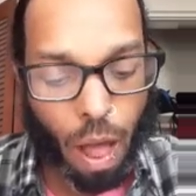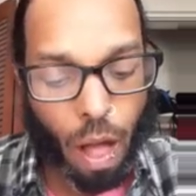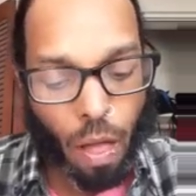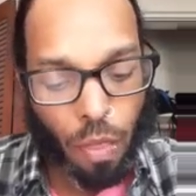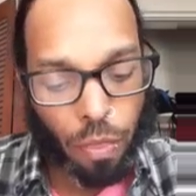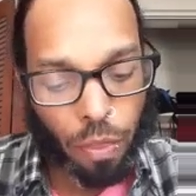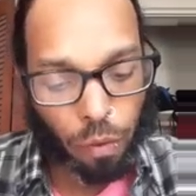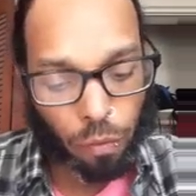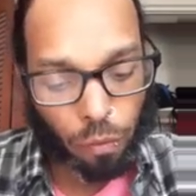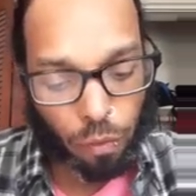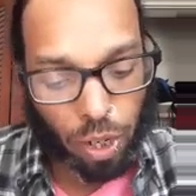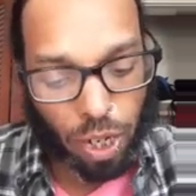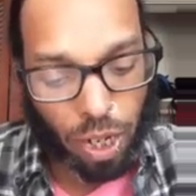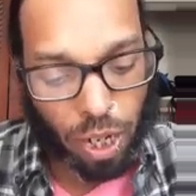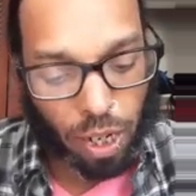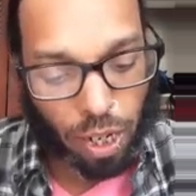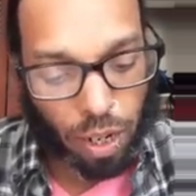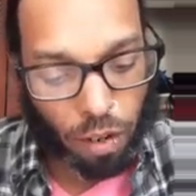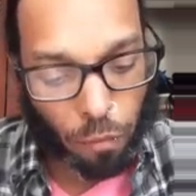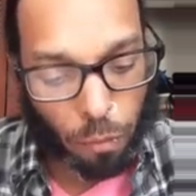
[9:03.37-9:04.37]
The
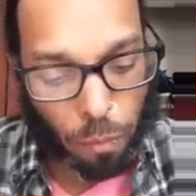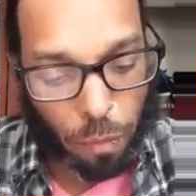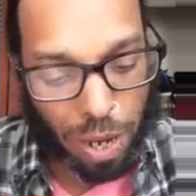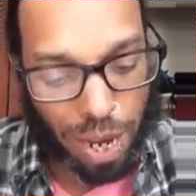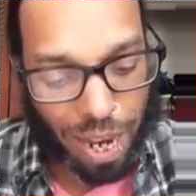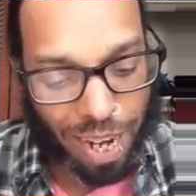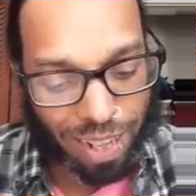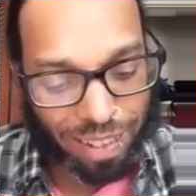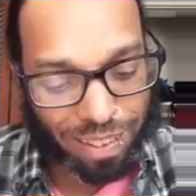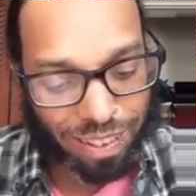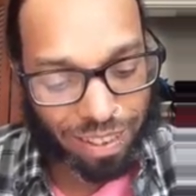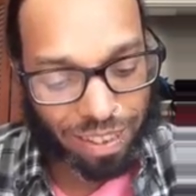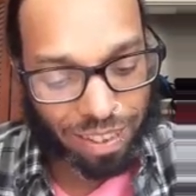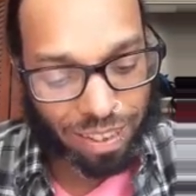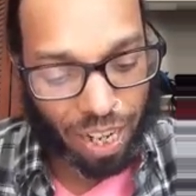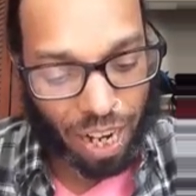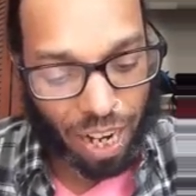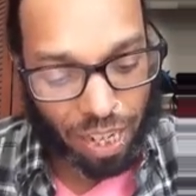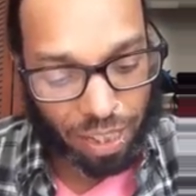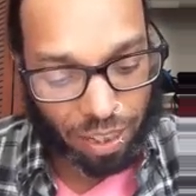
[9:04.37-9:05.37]
ring of bay and
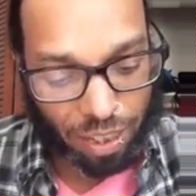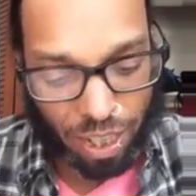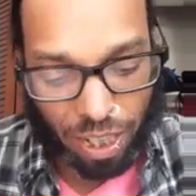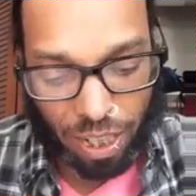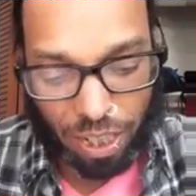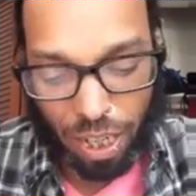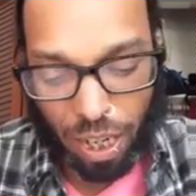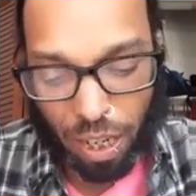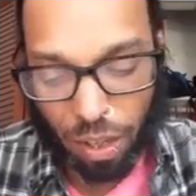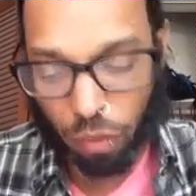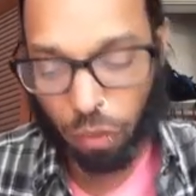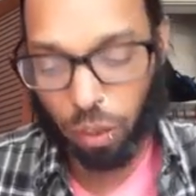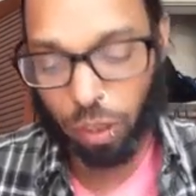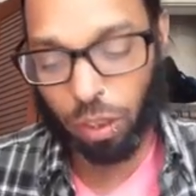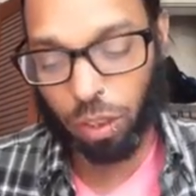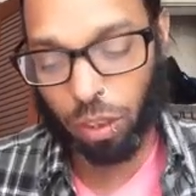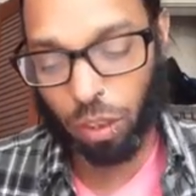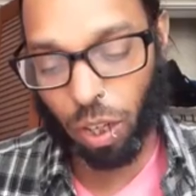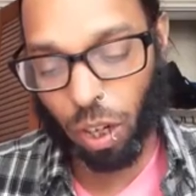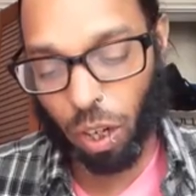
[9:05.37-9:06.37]
skyline held a
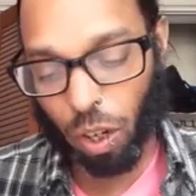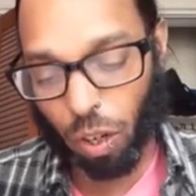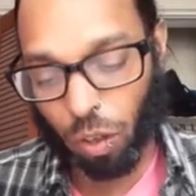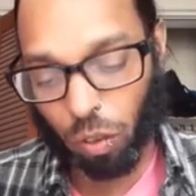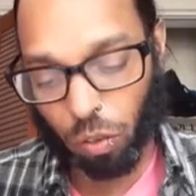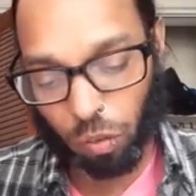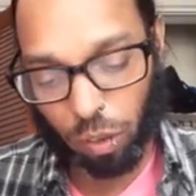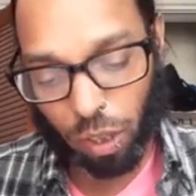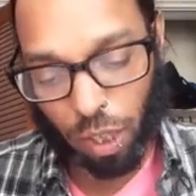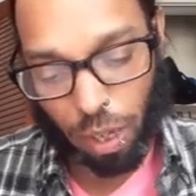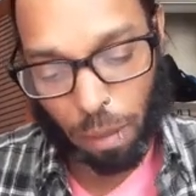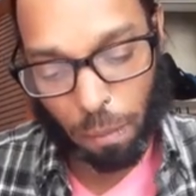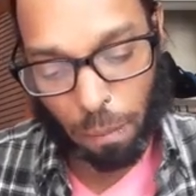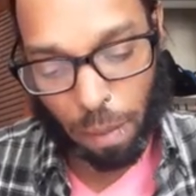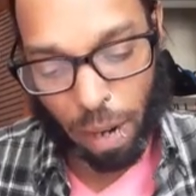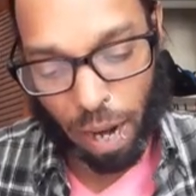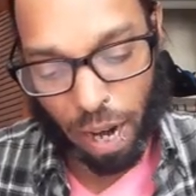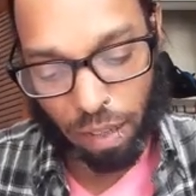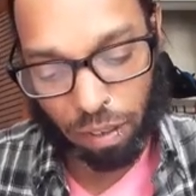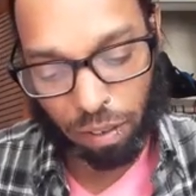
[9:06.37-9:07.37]
dull green
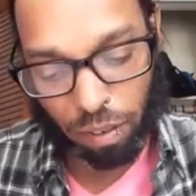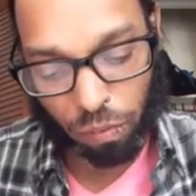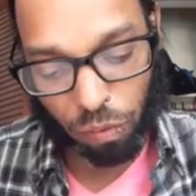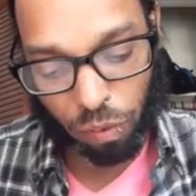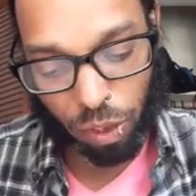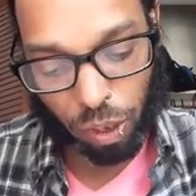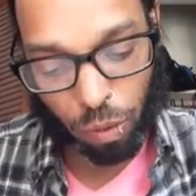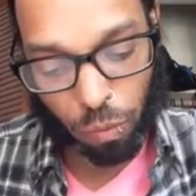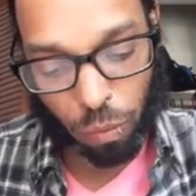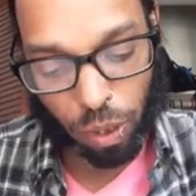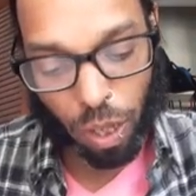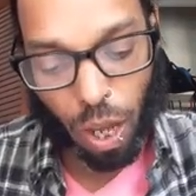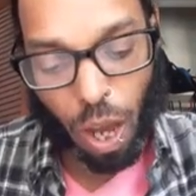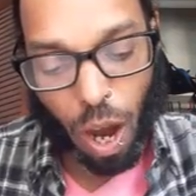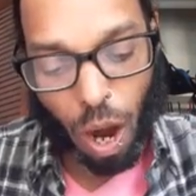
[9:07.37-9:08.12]
mass of liquid.